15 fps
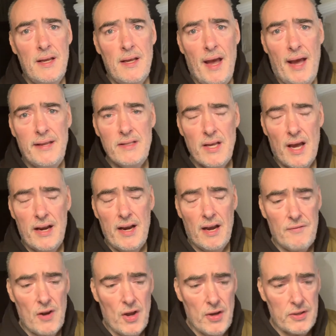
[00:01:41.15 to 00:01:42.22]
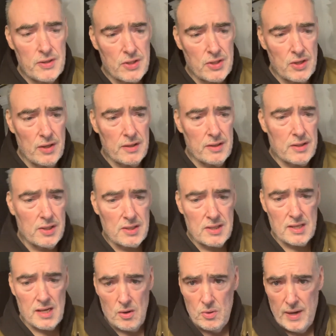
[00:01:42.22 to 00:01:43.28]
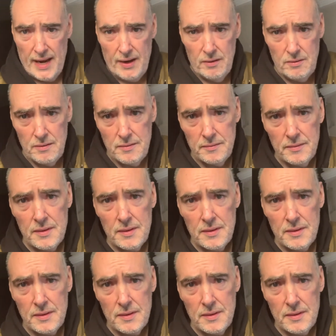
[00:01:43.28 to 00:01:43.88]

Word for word: And I've learned to slow down